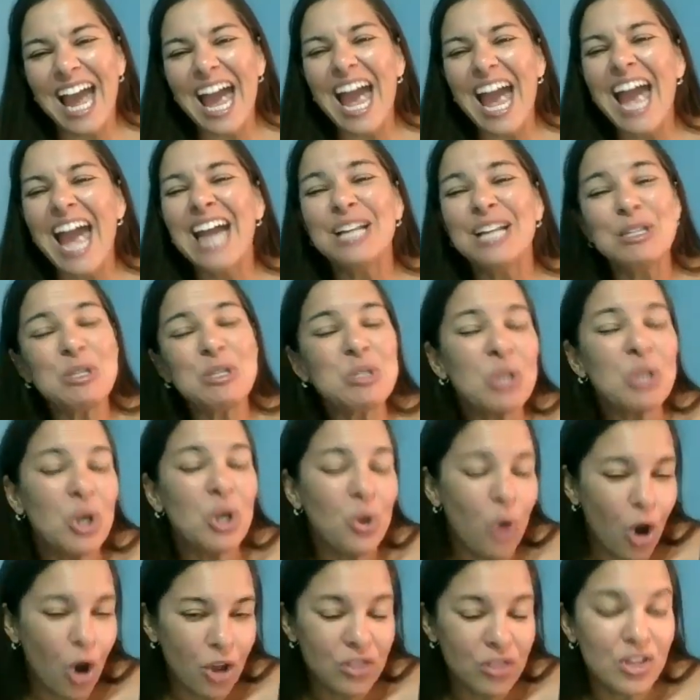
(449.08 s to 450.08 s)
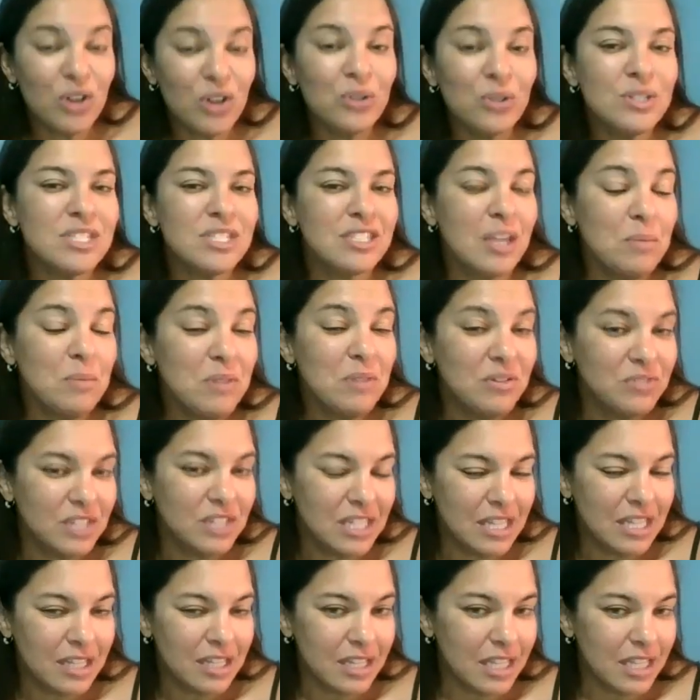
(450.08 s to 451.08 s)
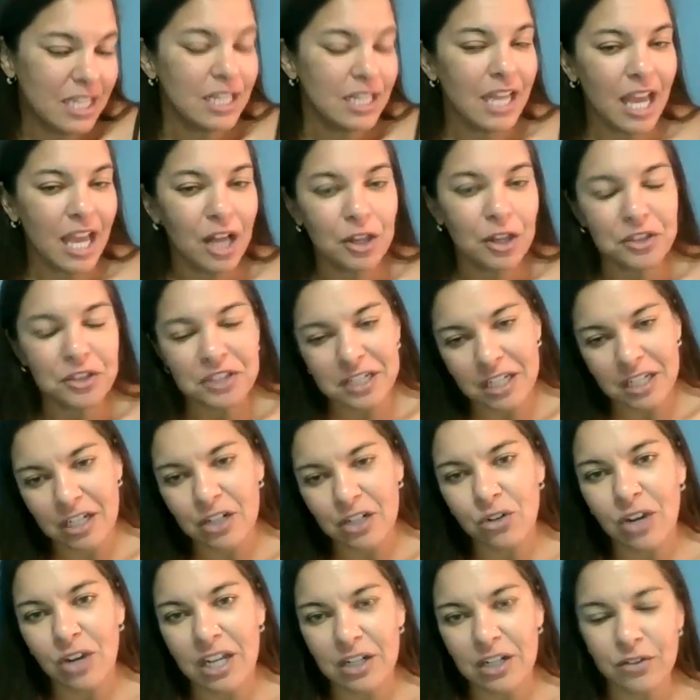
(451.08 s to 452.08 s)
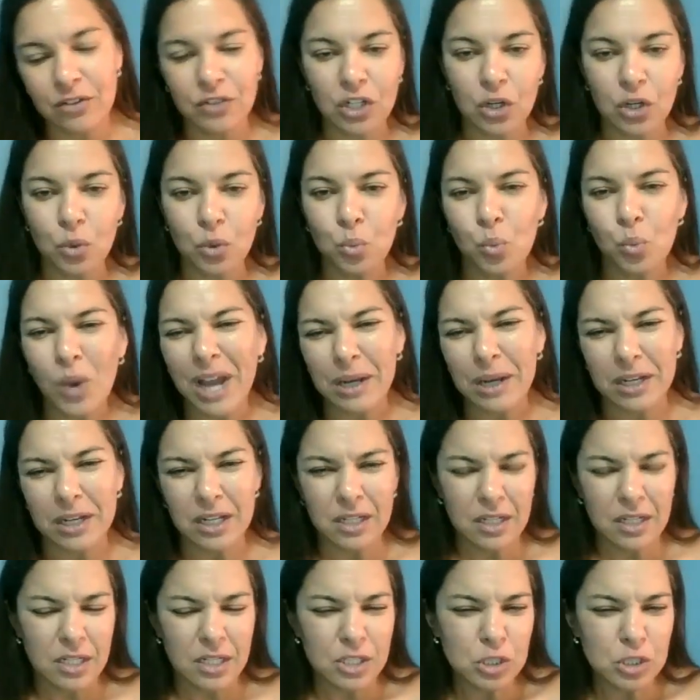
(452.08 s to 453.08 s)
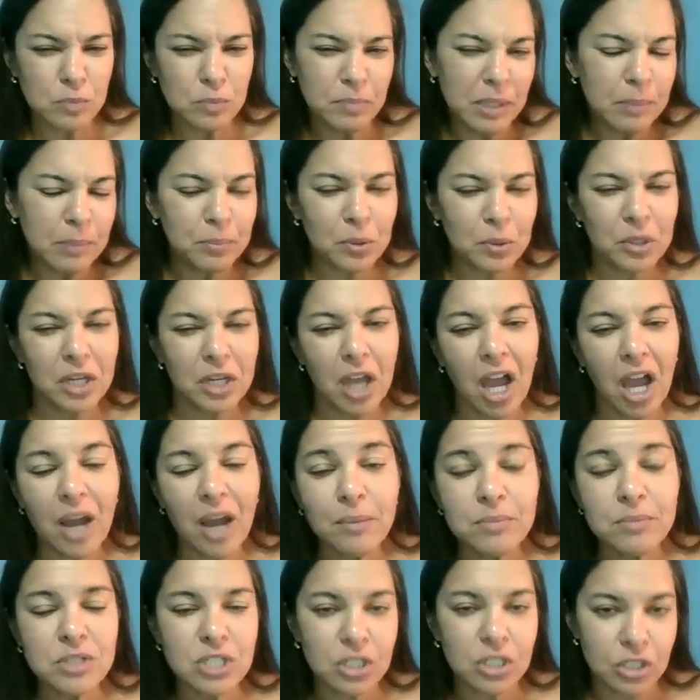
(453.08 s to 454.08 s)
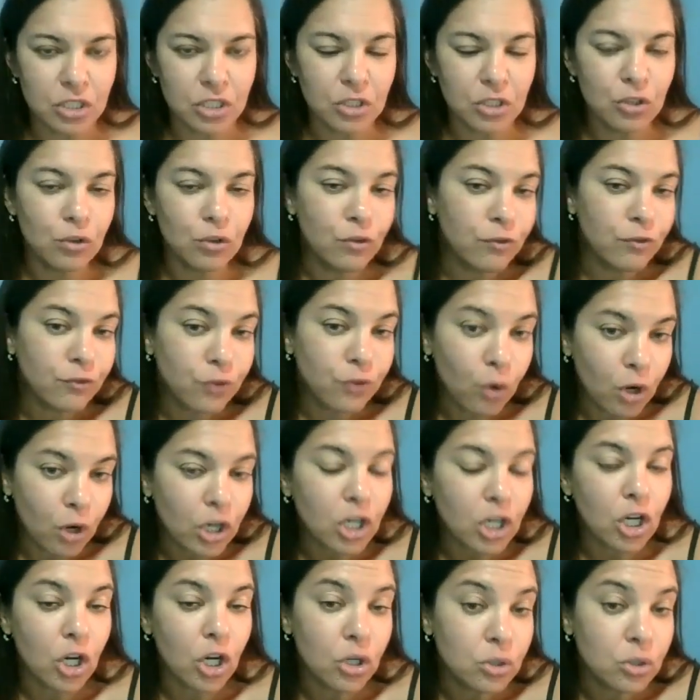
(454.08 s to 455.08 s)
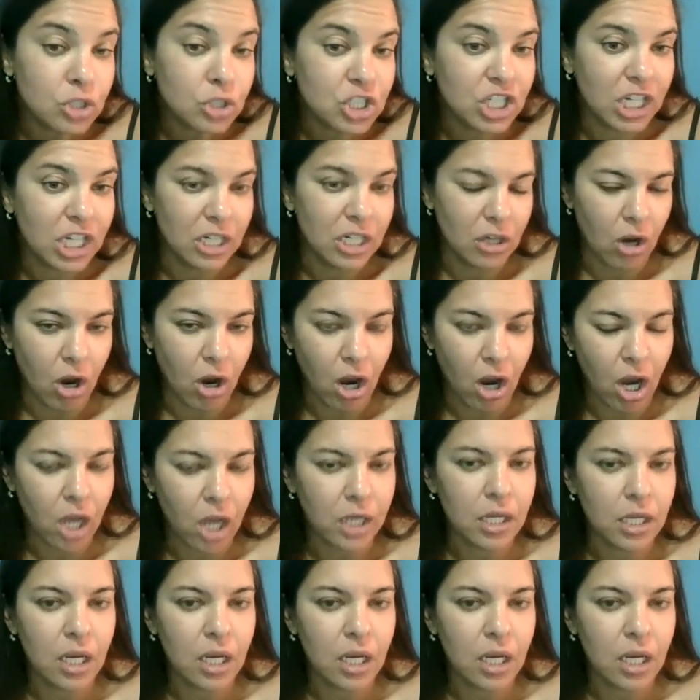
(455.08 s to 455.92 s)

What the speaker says: and so are those some of the health and integrative, what do people come to you for coaching on?